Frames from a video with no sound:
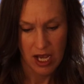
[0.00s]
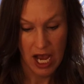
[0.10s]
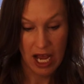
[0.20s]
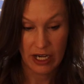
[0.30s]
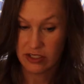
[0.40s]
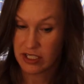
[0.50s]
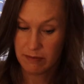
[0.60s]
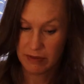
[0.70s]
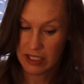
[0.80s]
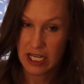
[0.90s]
It's
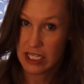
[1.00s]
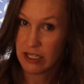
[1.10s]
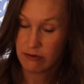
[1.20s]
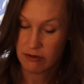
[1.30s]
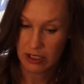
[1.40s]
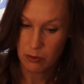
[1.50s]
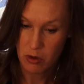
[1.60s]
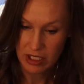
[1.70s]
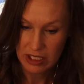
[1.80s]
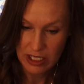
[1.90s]
something that you didn't really
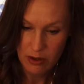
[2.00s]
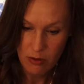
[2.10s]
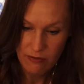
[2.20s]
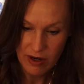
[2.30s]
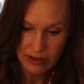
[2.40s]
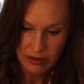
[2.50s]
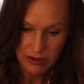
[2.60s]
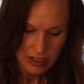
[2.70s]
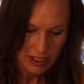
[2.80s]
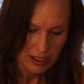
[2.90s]
want to let go of either.
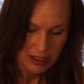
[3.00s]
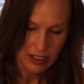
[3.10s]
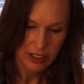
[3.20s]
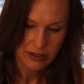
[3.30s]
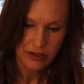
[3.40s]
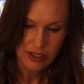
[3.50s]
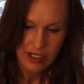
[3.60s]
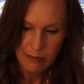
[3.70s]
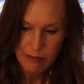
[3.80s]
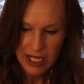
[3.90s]
Interesting.